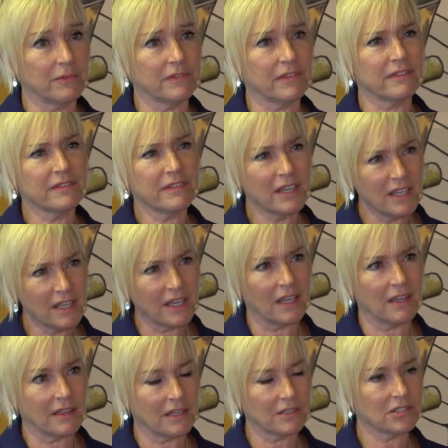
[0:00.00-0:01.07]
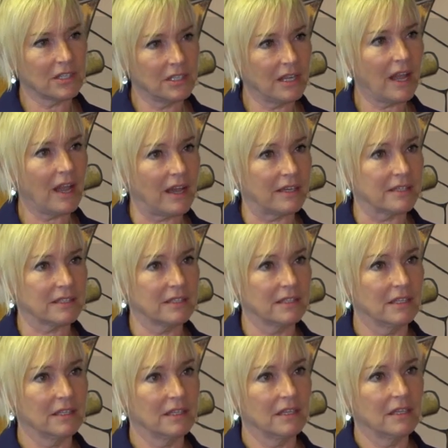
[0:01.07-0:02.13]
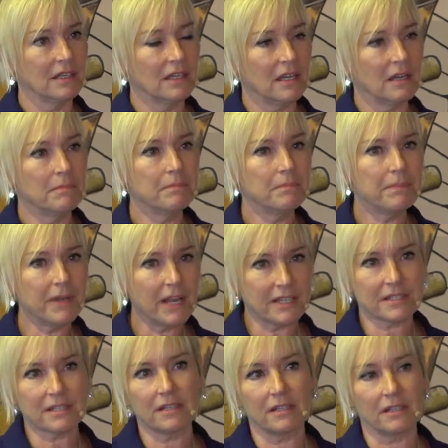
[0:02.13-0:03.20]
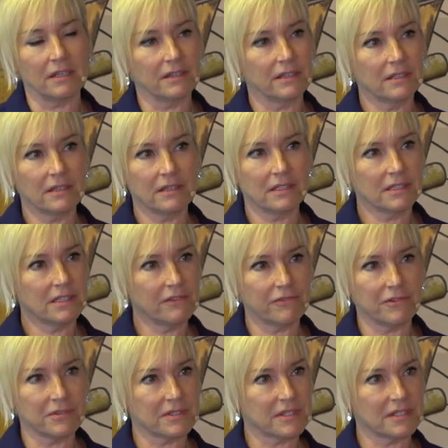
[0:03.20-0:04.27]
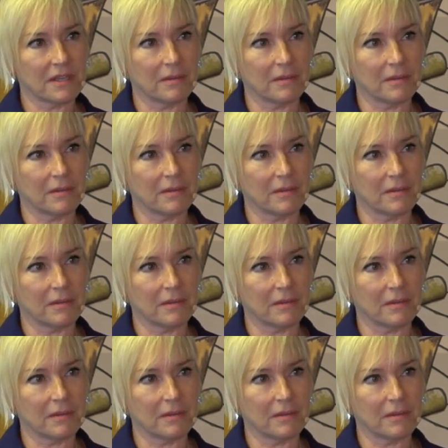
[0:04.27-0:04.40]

with the thinking that she had. And bless her, the, the difference is